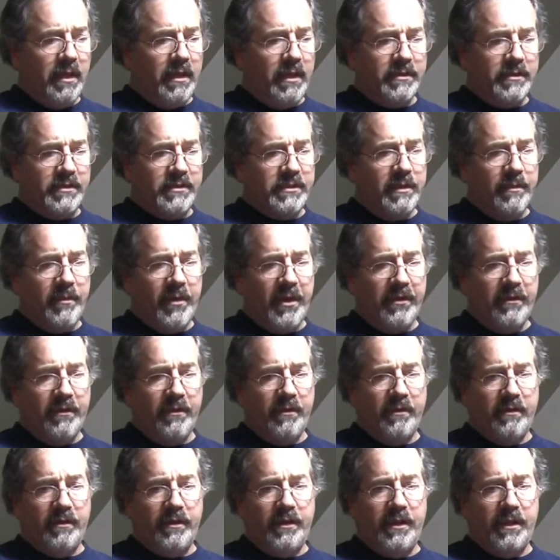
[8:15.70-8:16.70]
some
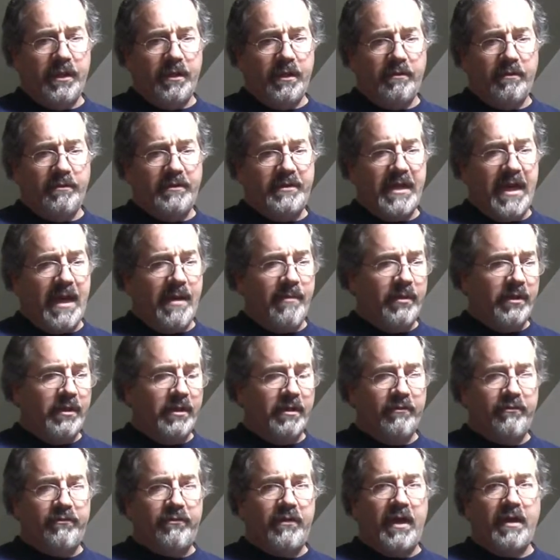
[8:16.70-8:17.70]
other dabbling
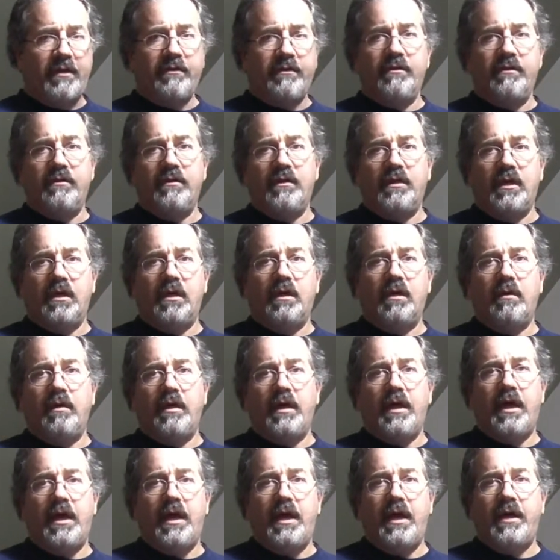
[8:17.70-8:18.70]
effect
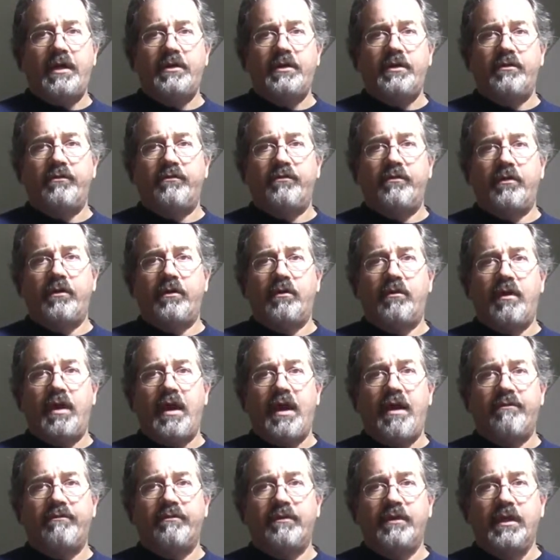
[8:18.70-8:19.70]
onto your
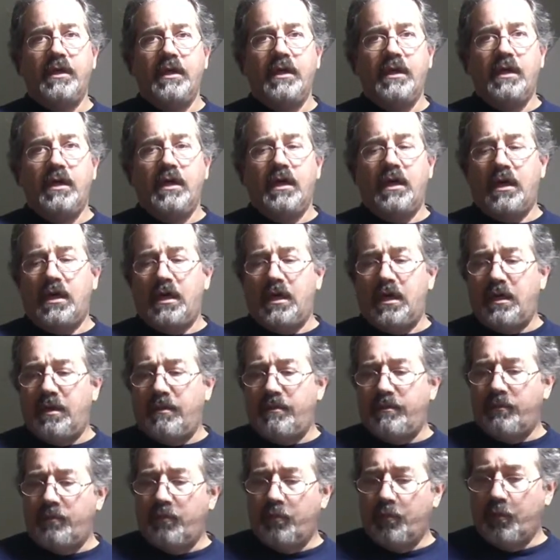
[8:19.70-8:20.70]
photograph.
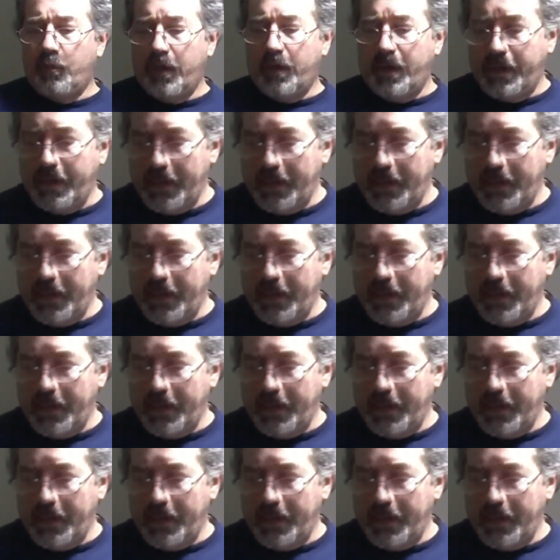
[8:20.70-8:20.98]
What